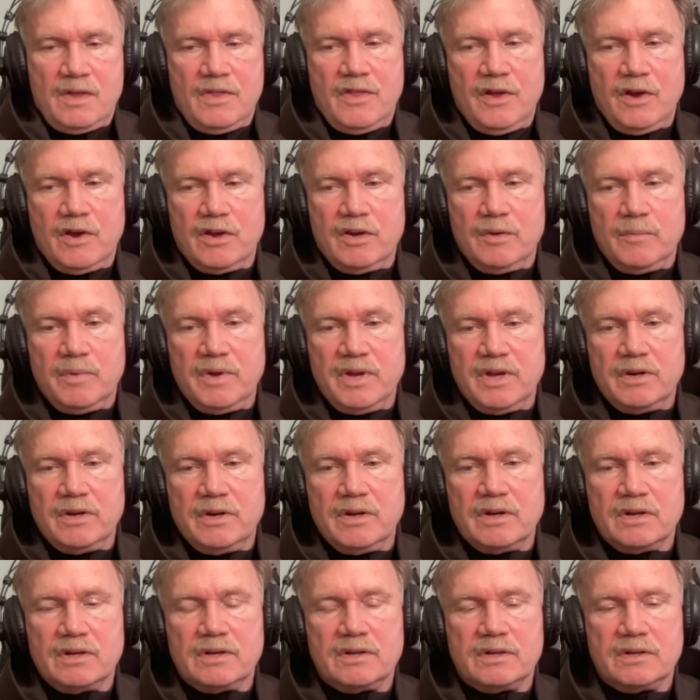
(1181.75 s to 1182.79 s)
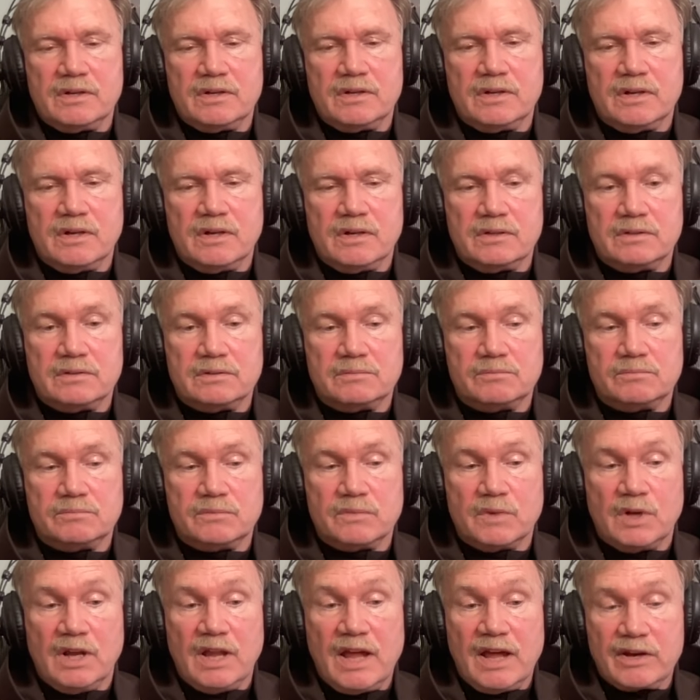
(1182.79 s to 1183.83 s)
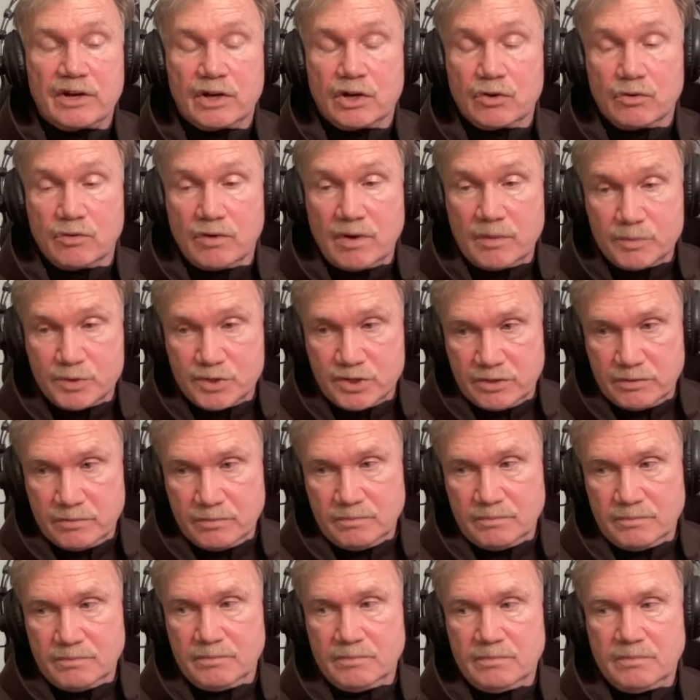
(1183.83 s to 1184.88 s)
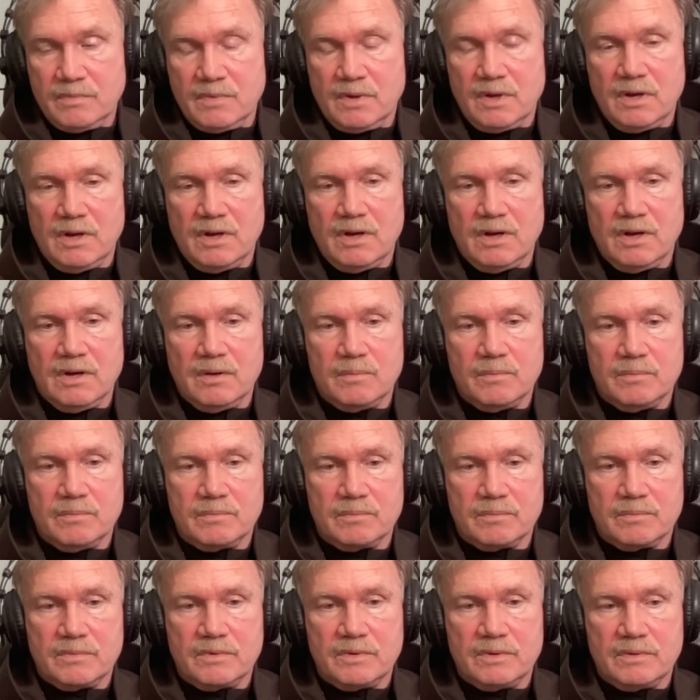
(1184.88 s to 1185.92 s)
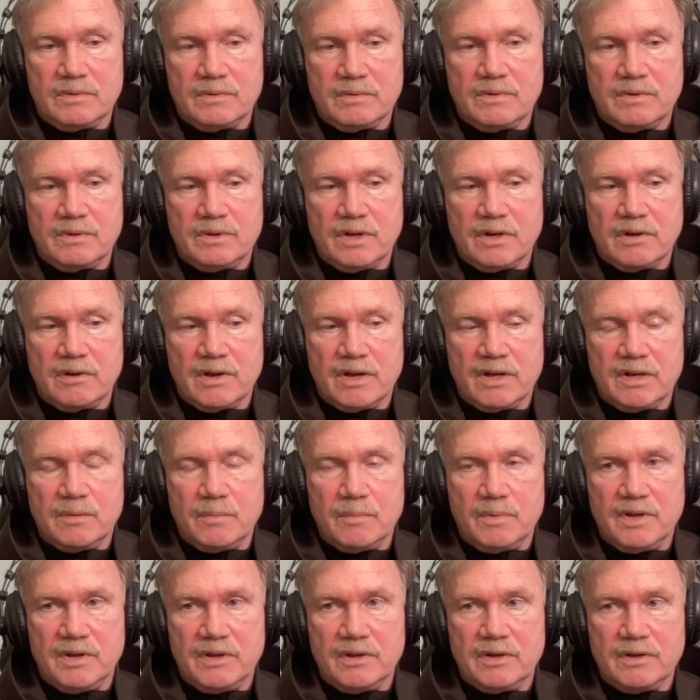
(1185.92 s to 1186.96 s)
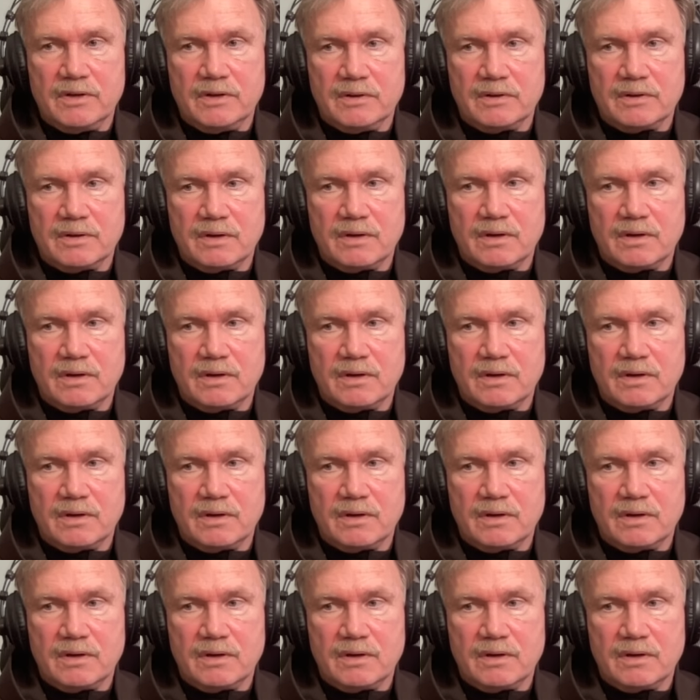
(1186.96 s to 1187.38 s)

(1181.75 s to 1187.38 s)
there had been a lot of corruption. There had been